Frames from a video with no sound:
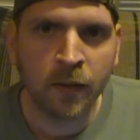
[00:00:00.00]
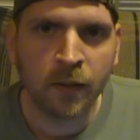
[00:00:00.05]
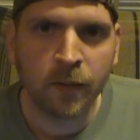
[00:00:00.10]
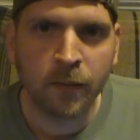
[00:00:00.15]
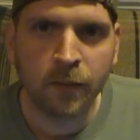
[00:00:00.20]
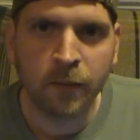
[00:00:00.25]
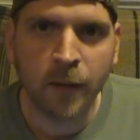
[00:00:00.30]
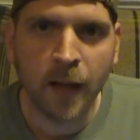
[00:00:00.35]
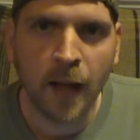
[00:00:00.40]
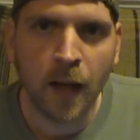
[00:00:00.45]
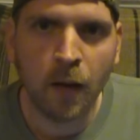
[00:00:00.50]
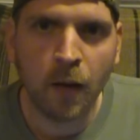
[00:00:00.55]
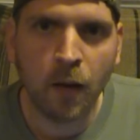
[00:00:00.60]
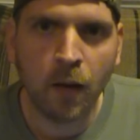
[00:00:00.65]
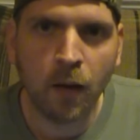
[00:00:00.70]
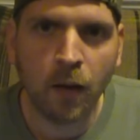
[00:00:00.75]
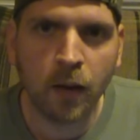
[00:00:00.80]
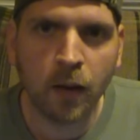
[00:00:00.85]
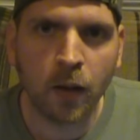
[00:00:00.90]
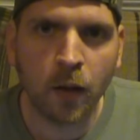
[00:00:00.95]
From now
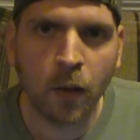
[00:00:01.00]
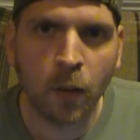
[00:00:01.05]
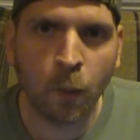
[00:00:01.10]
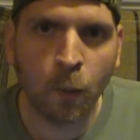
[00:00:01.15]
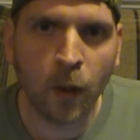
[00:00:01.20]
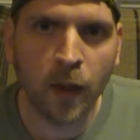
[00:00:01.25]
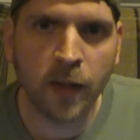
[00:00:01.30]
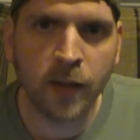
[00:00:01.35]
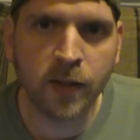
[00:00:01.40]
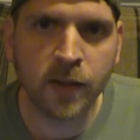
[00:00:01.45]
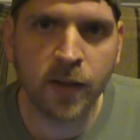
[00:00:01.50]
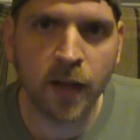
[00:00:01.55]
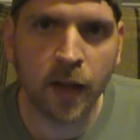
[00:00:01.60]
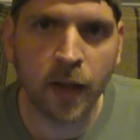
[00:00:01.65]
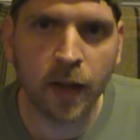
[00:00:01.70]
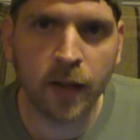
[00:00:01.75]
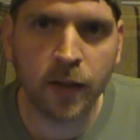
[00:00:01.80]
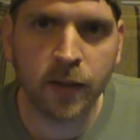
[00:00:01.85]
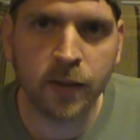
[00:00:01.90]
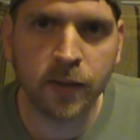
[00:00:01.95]
on
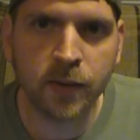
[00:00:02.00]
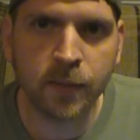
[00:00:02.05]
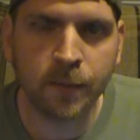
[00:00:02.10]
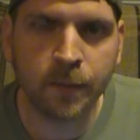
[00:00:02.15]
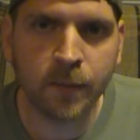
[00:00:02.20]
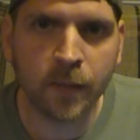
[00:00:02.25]
Wednesdays,